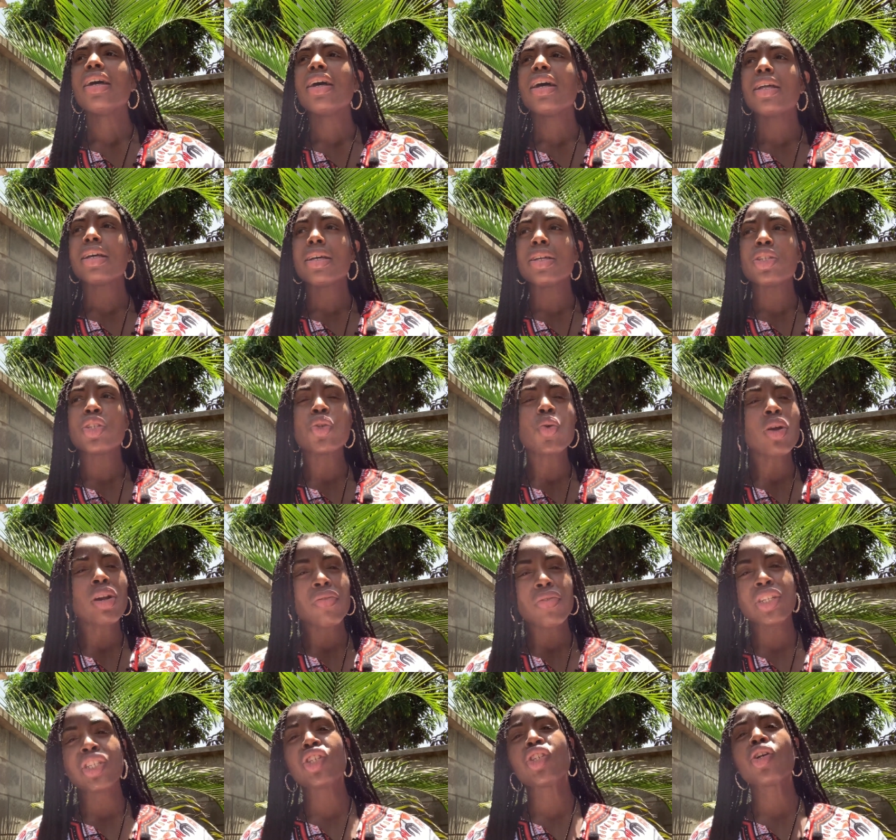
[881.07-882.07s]
sort of
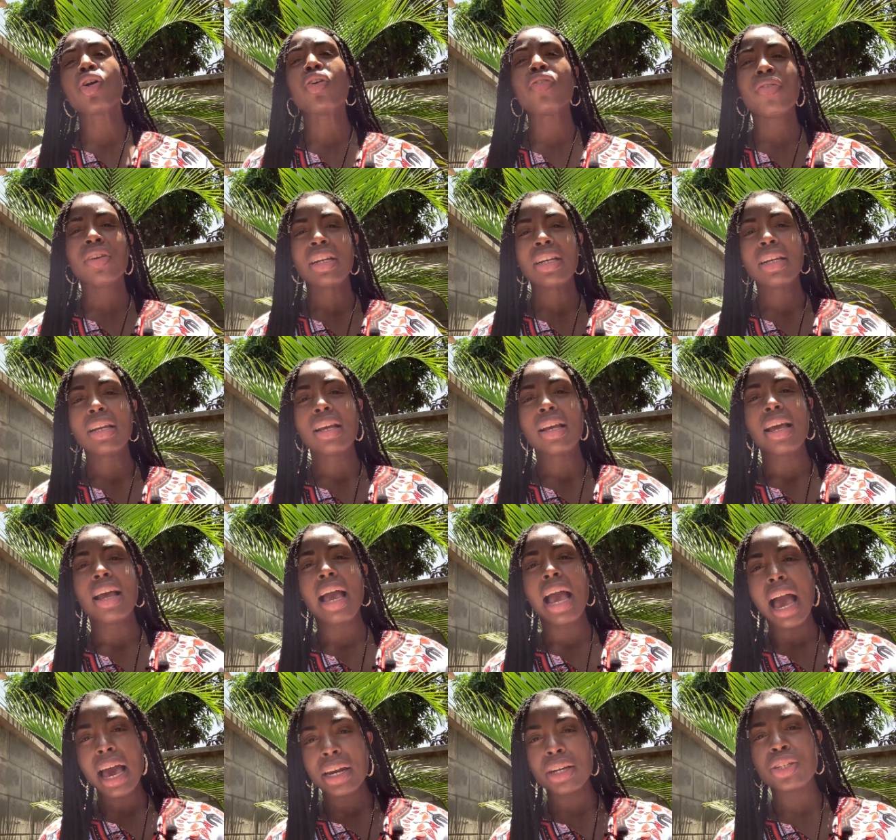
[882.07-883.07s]
a servant
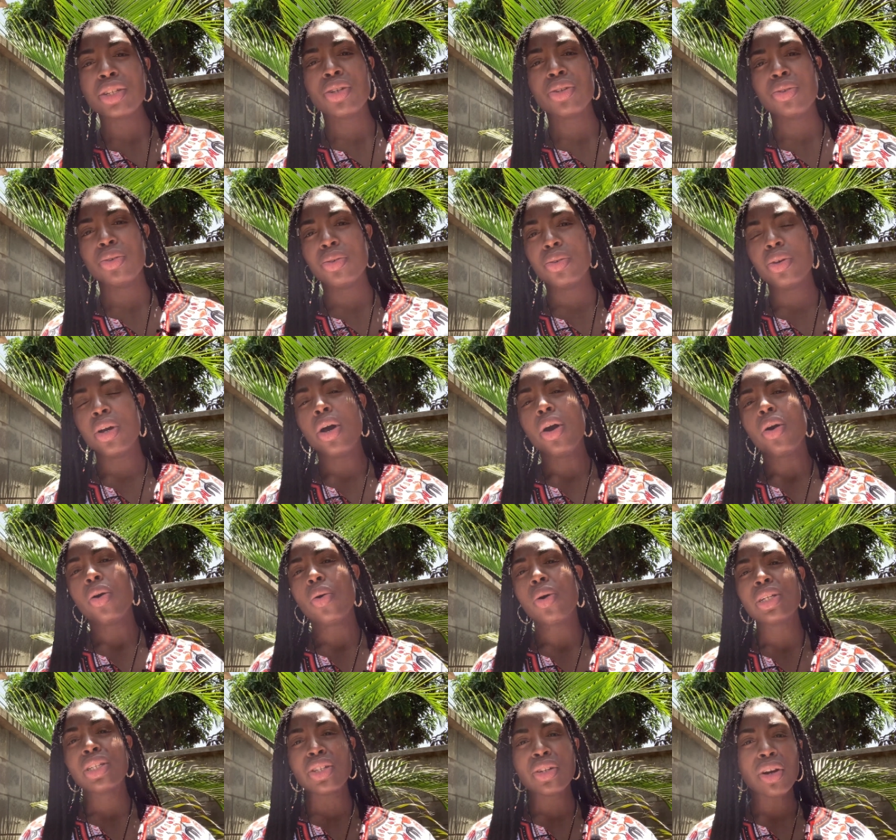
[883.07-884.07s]
attitude
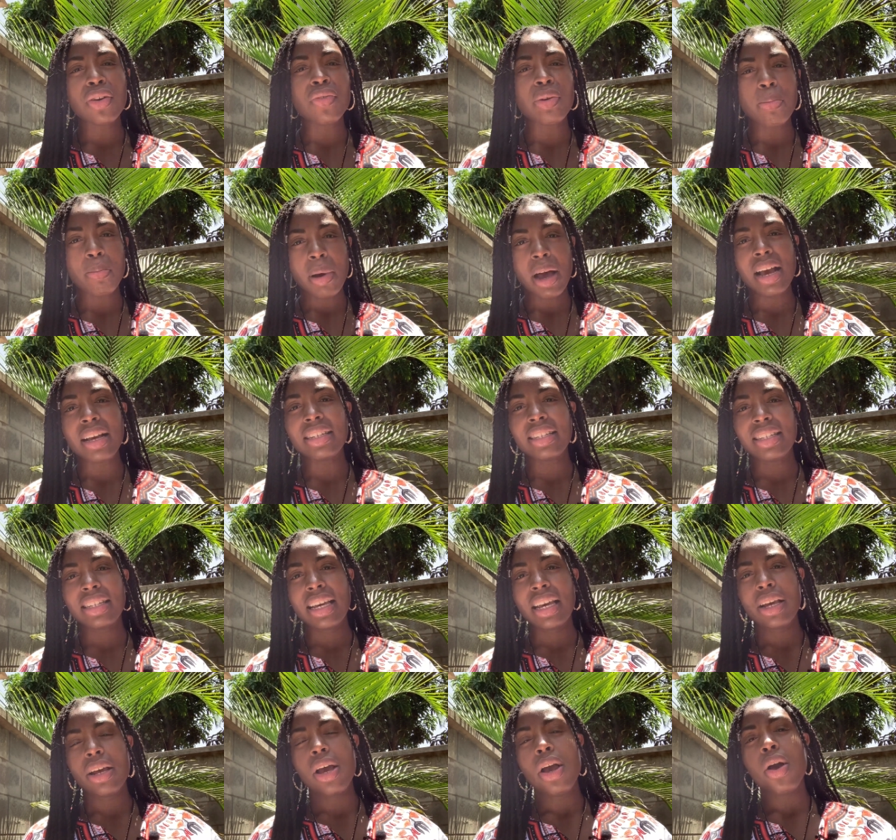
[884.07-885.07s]
or a servant
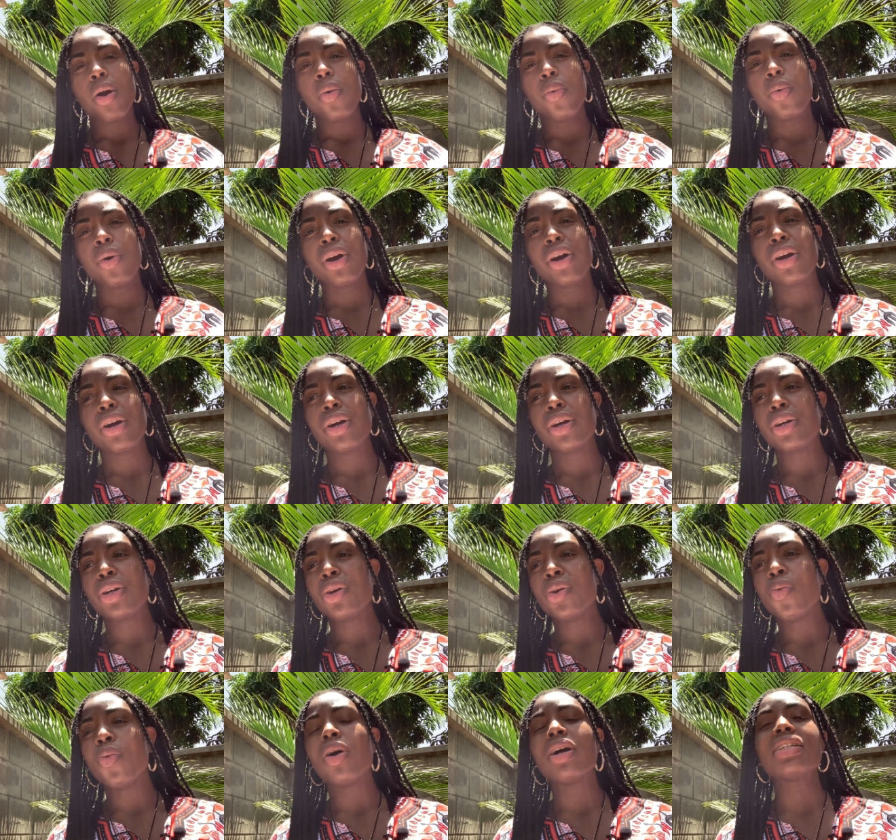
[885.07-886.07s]
mindset where
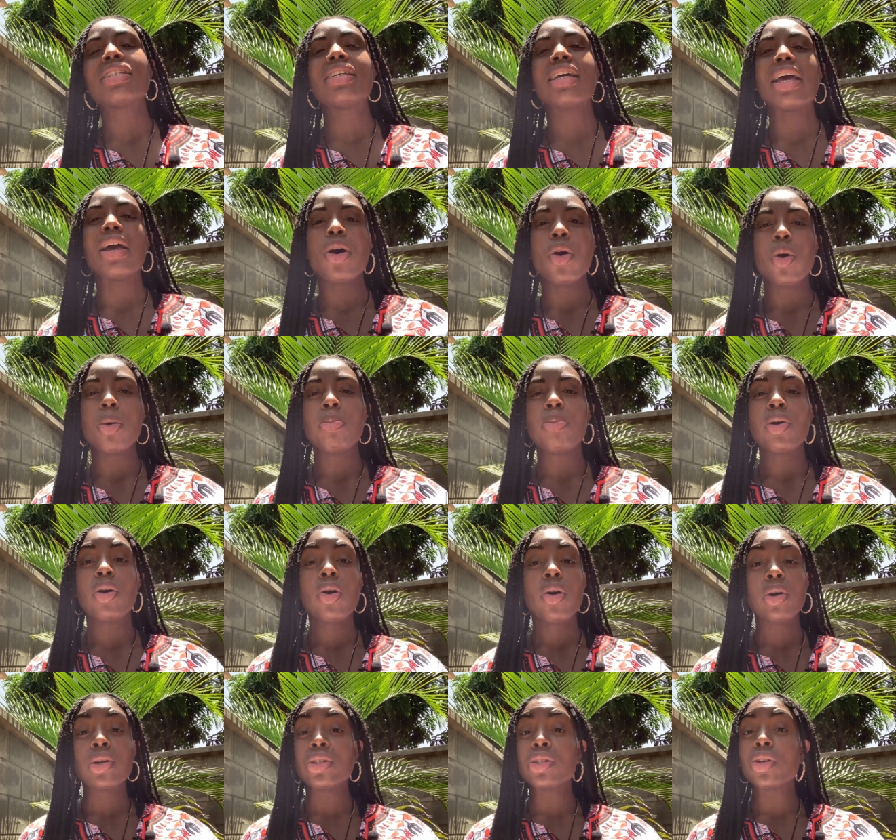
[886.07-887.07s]
you want to help
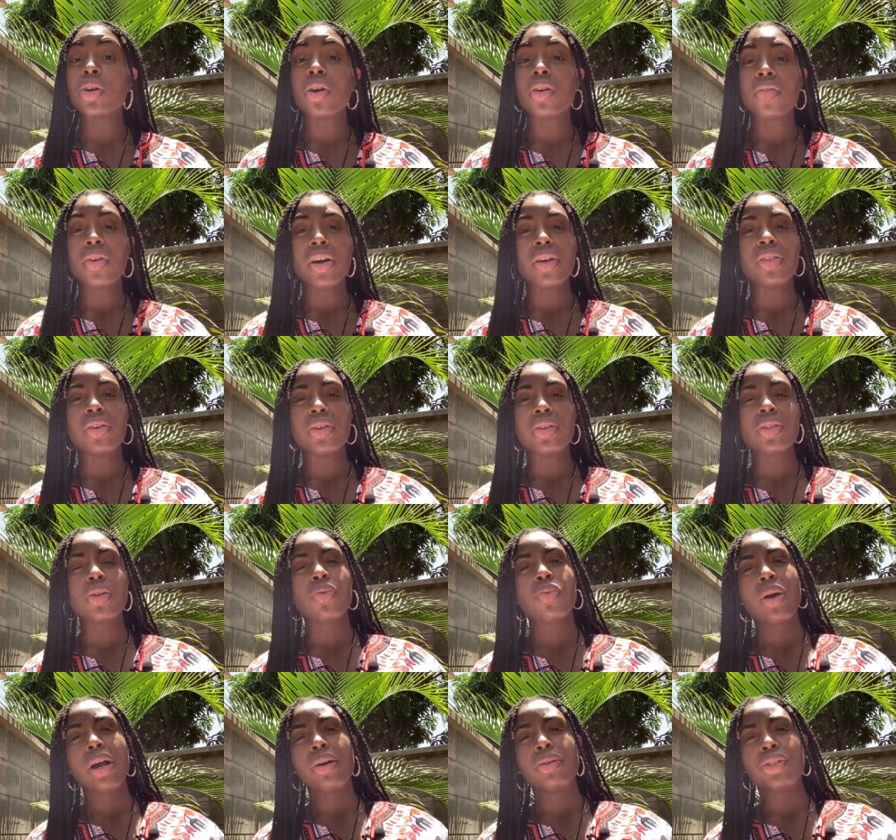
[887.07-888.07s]
or serve others
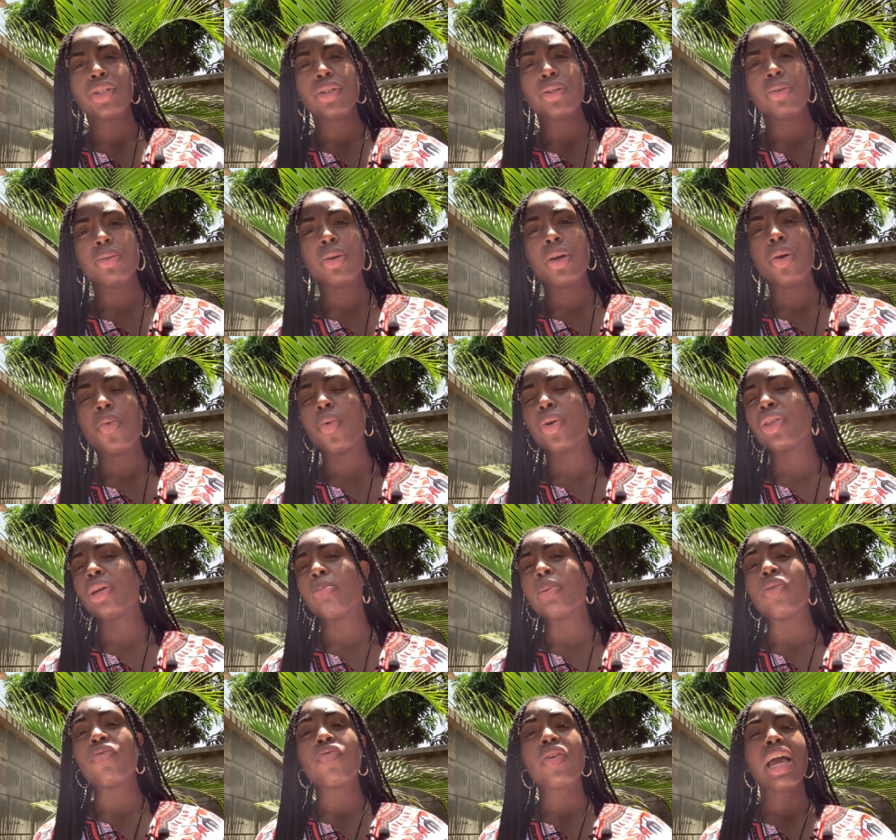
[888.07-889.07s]
around you, whether it
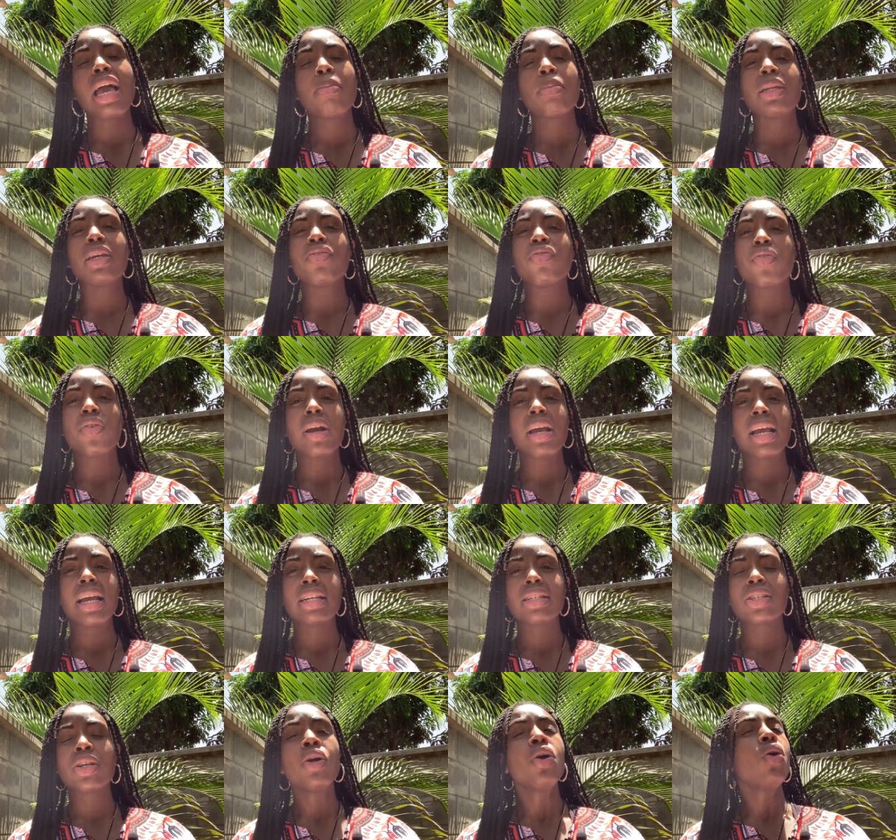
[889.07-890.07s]
be family,
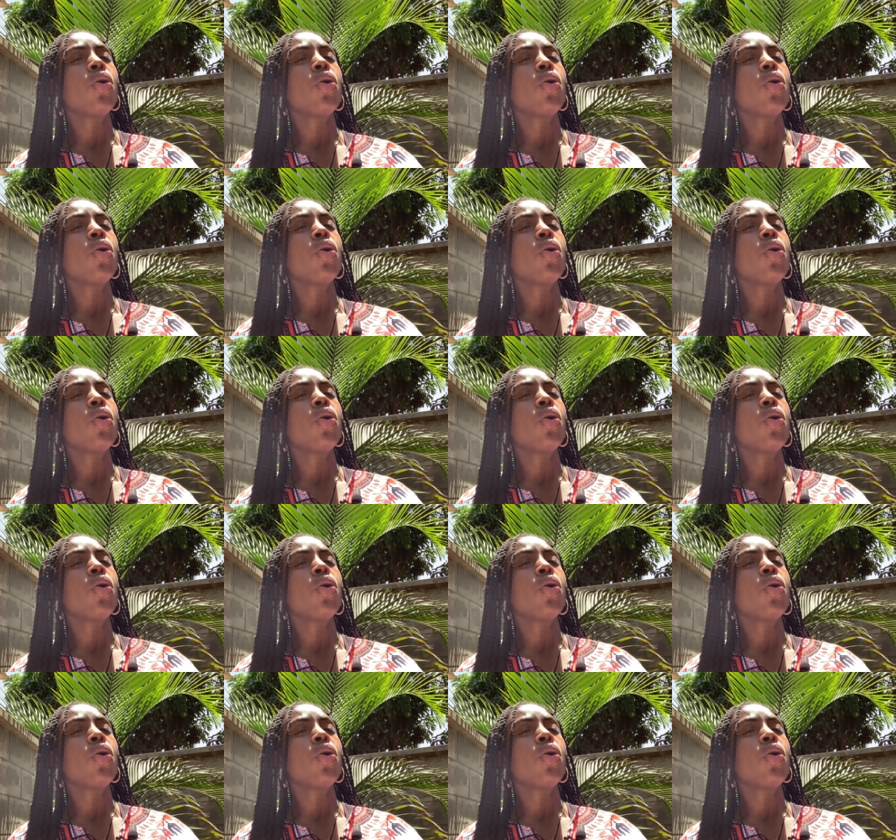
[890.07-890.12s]
friends,